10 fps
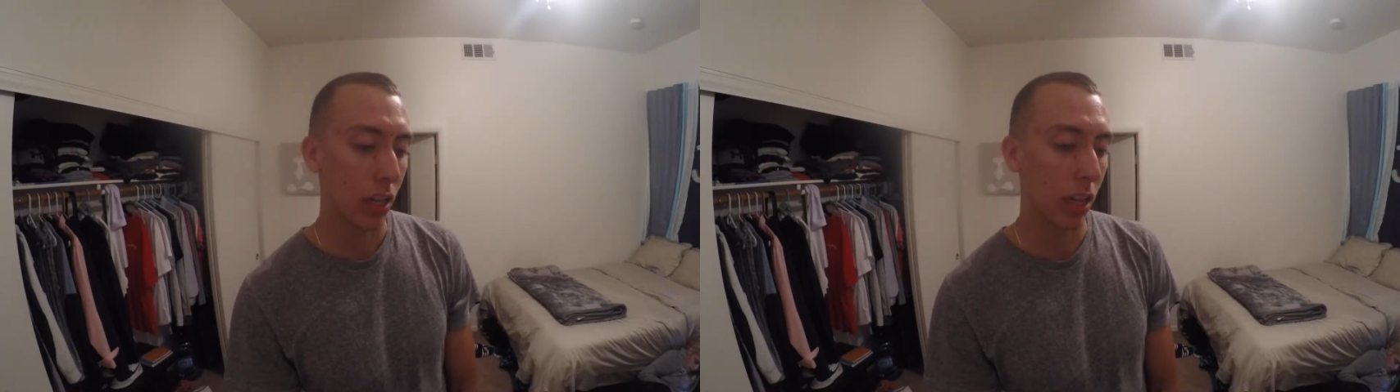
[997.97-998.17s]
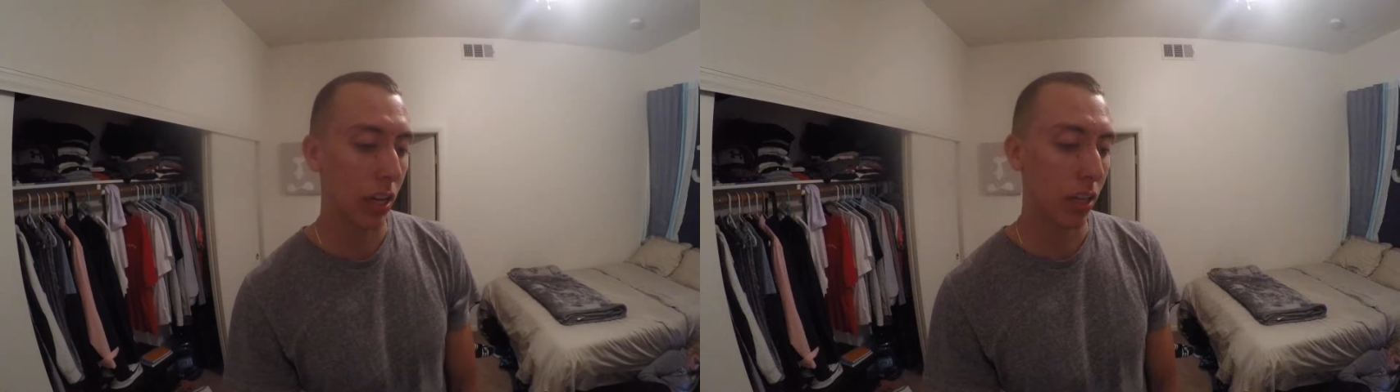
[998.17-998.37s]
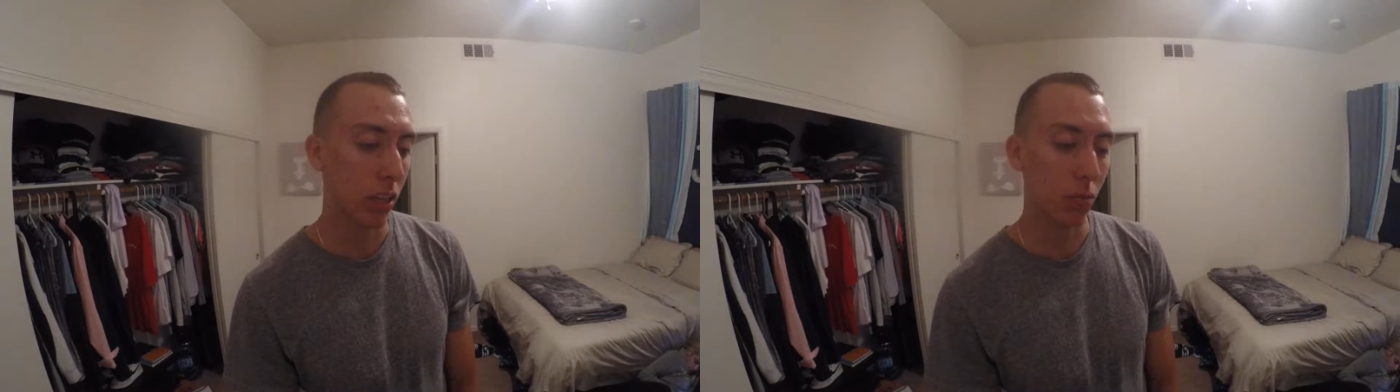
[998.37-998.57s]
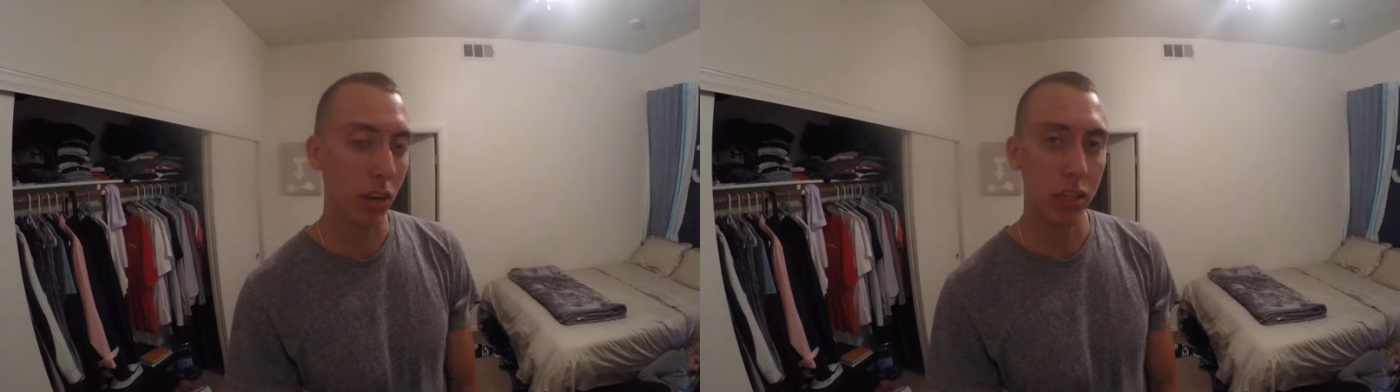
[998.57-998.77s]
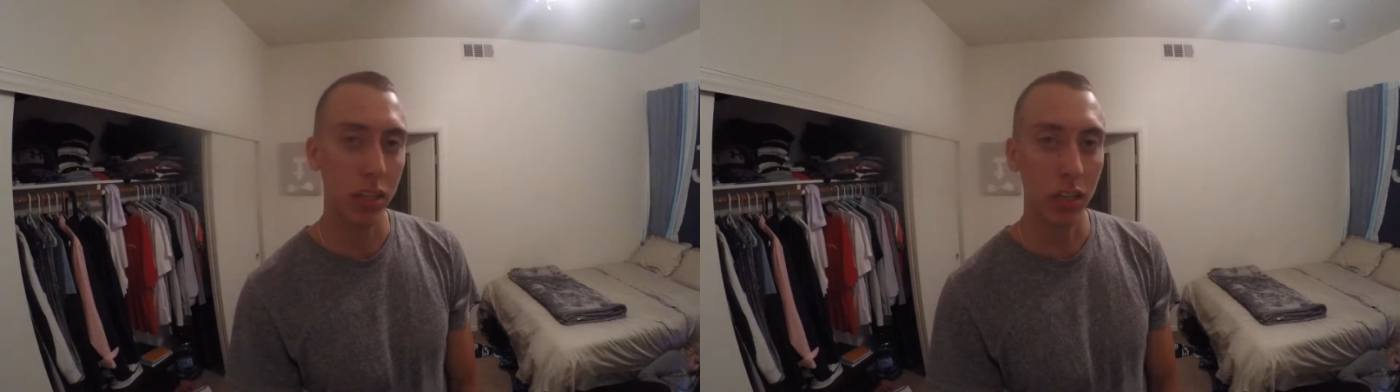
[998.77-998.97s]
like the
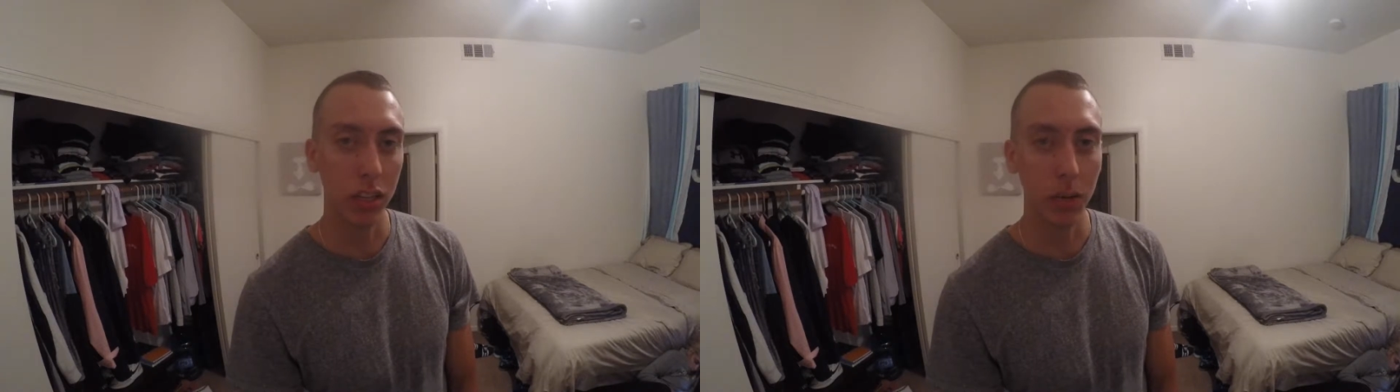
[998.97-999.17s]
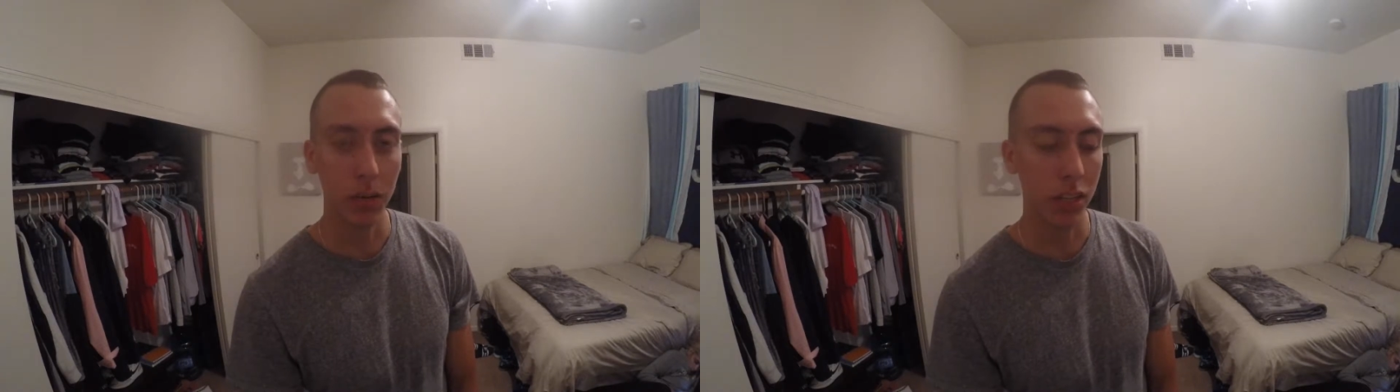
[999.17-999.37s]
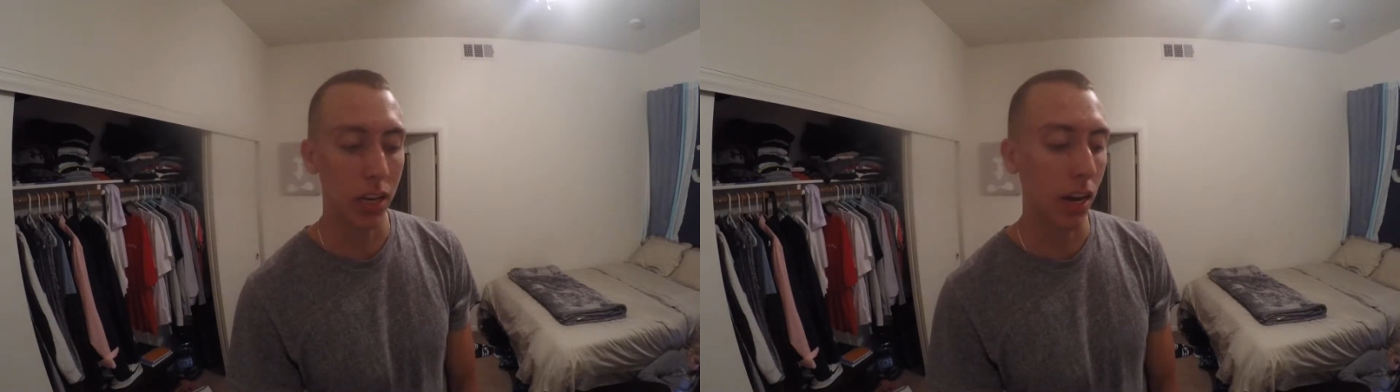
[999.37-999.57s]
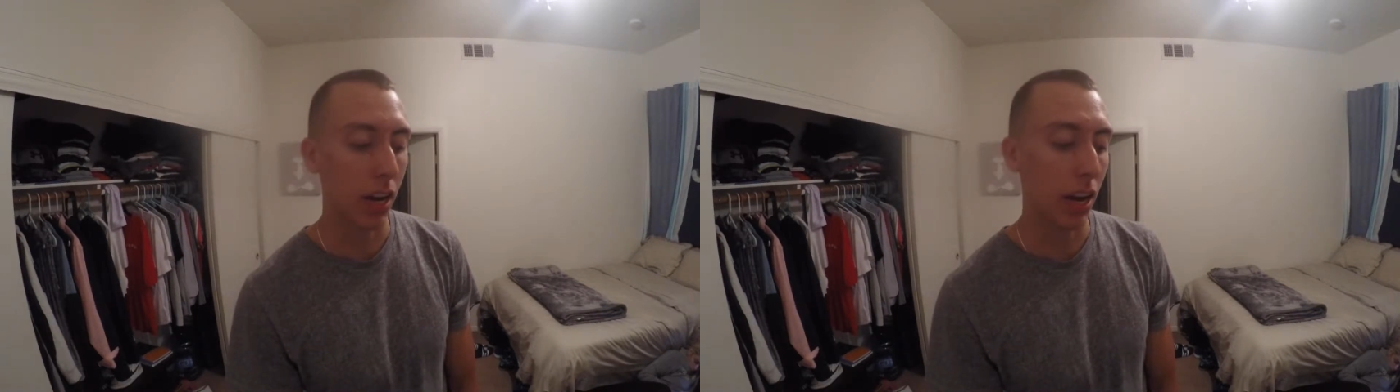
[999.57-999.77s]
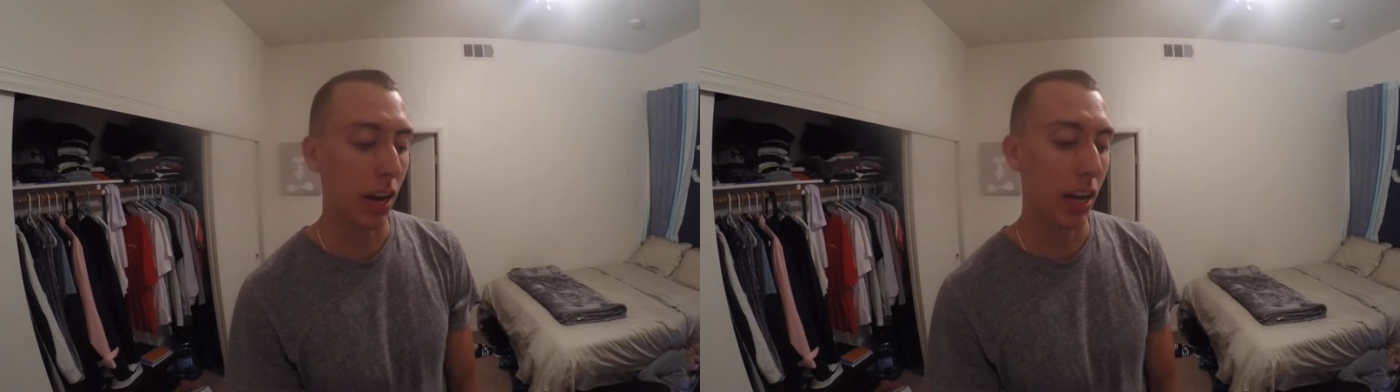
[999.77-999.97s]
rest of the clip, because I
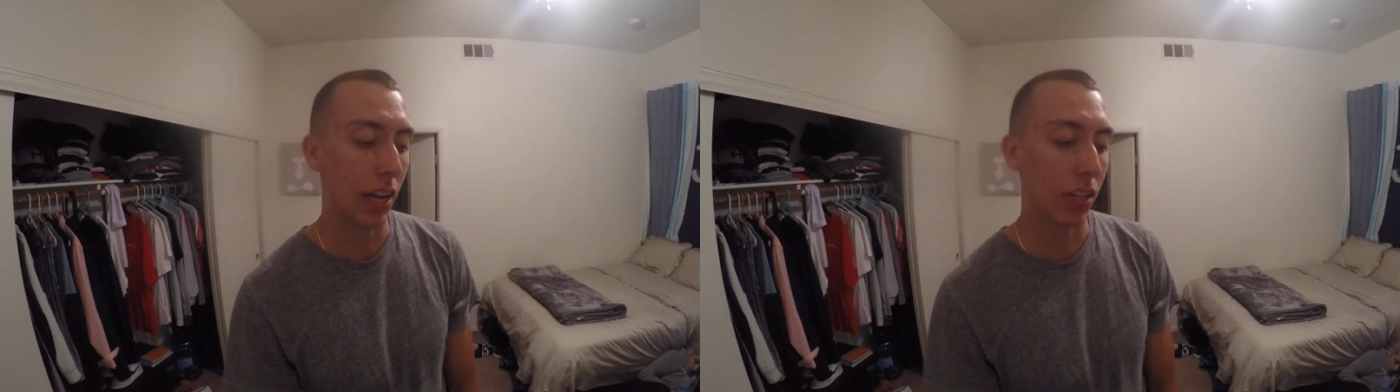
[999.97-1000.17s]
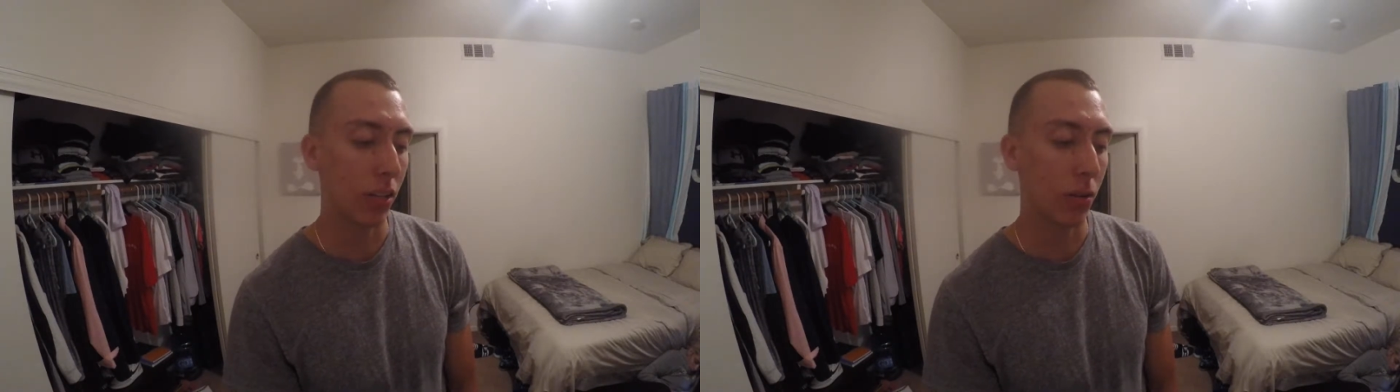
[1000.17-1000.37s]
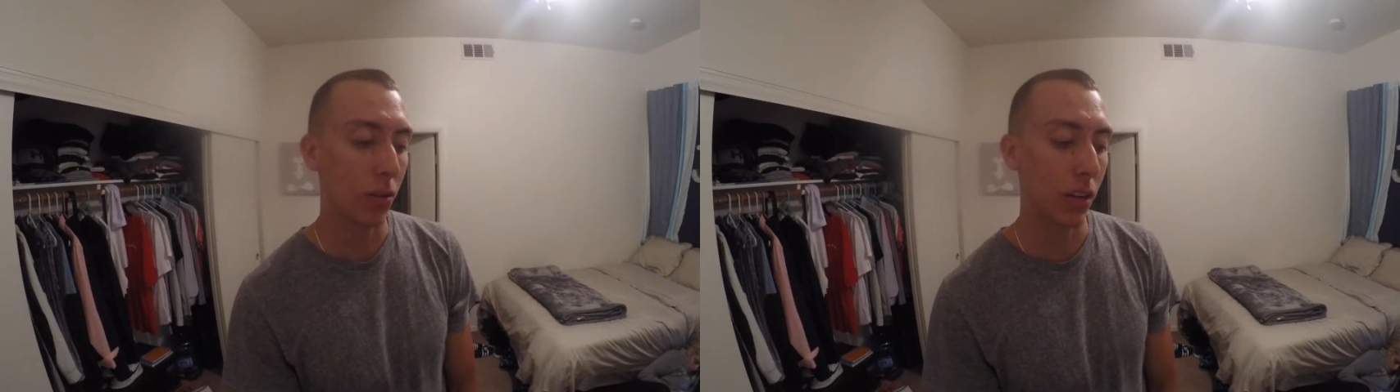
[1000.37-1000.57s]
gotta edit too,